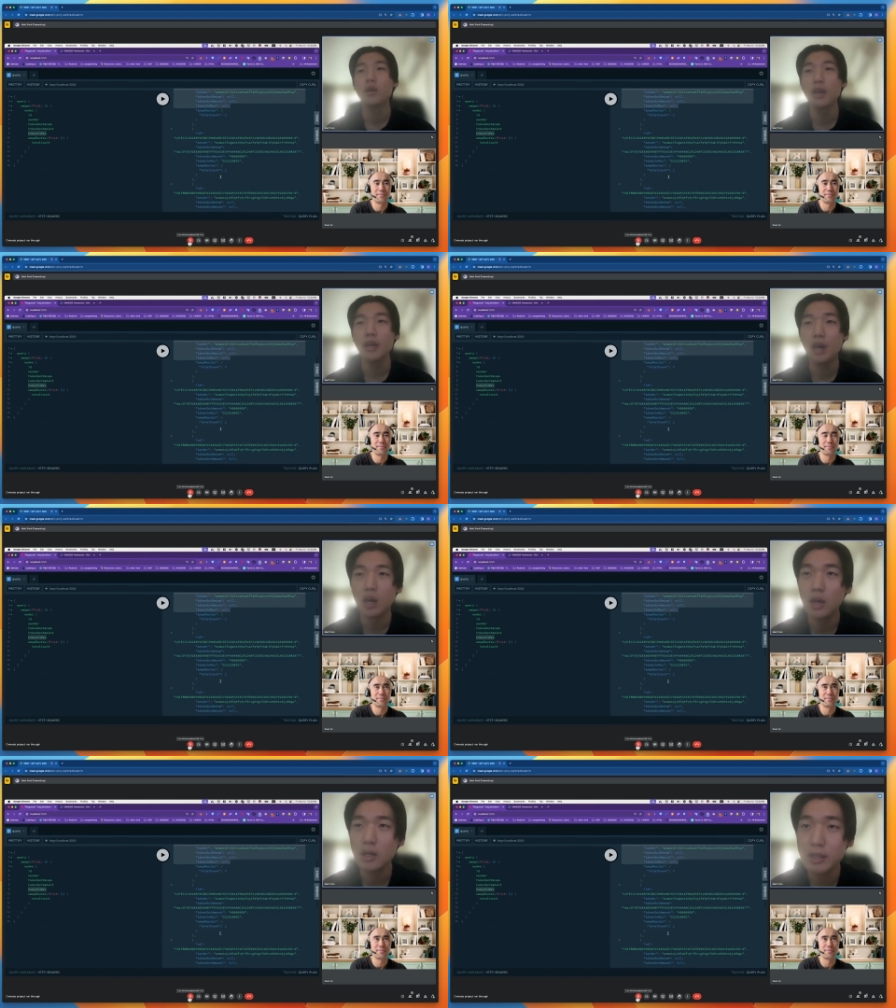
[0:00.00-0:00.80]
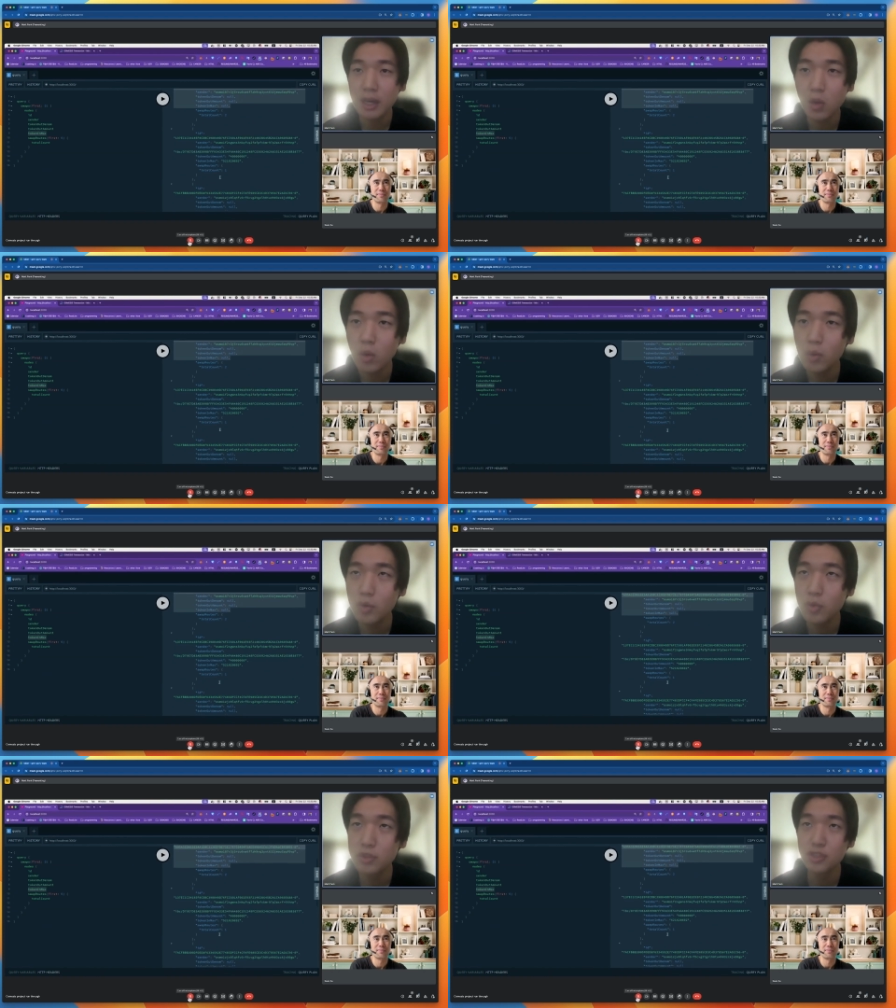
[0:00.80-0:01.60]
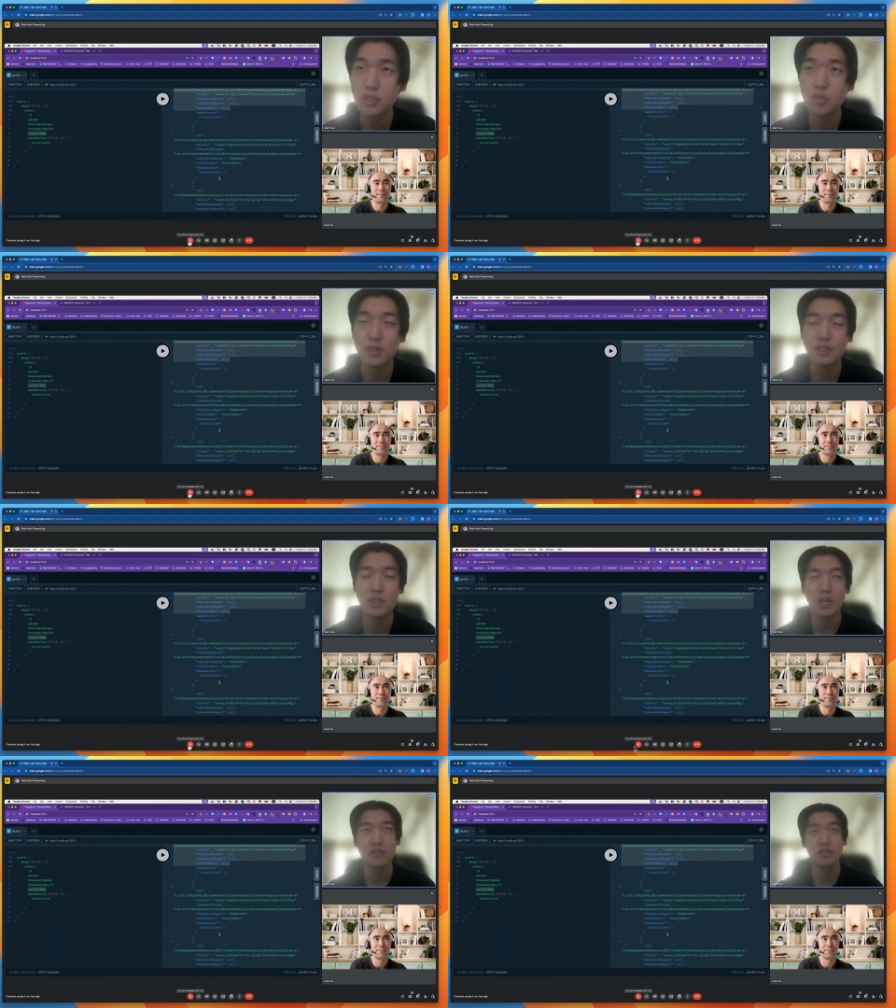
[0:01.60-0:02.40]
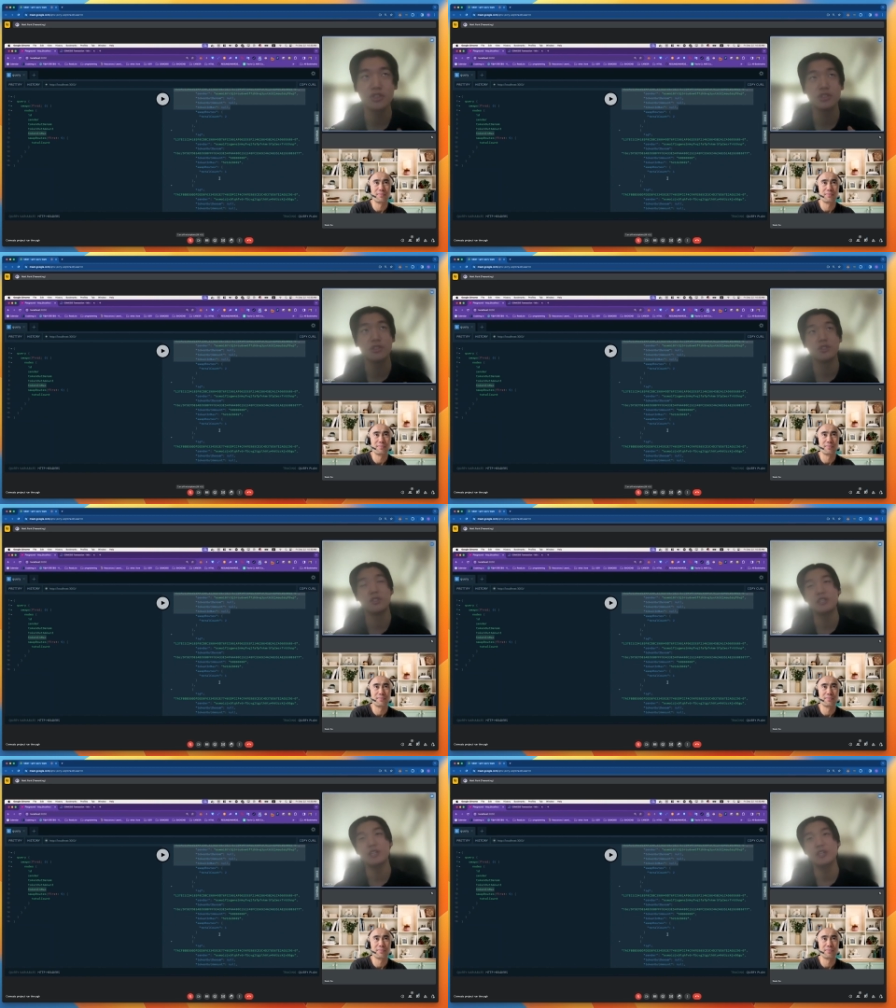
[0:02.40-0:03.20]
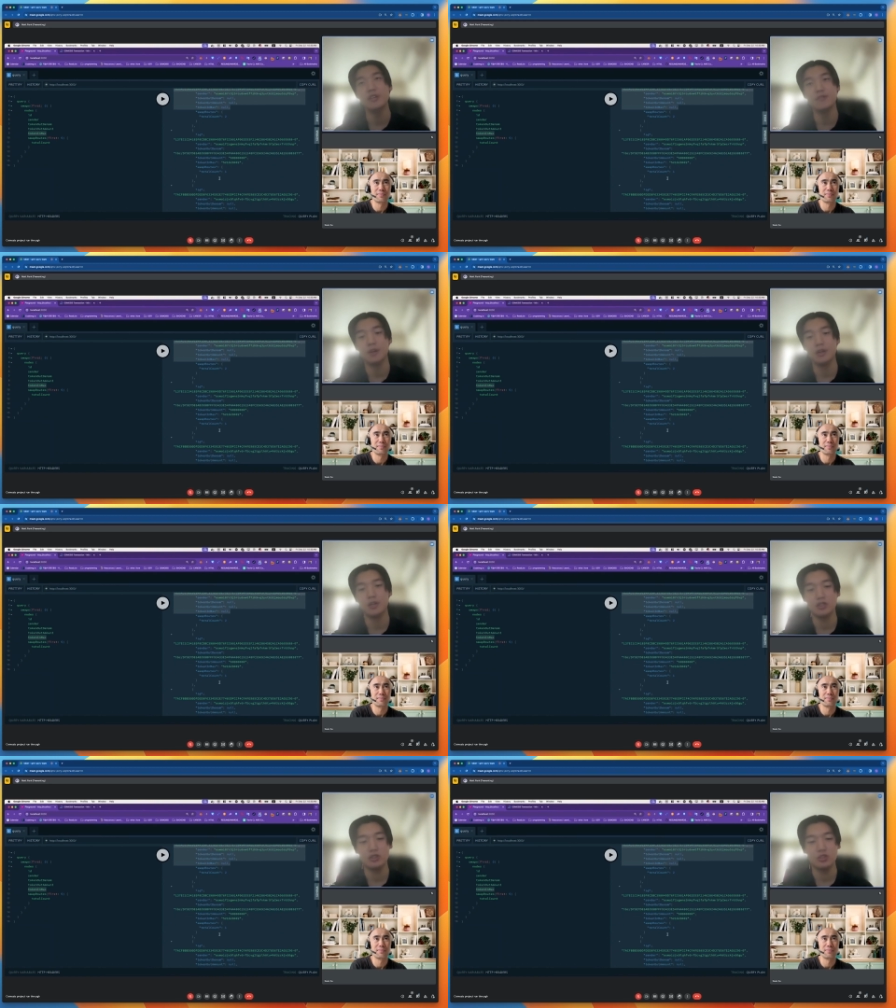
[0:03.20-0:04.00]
Okay, now what we're going to do is actually see if we're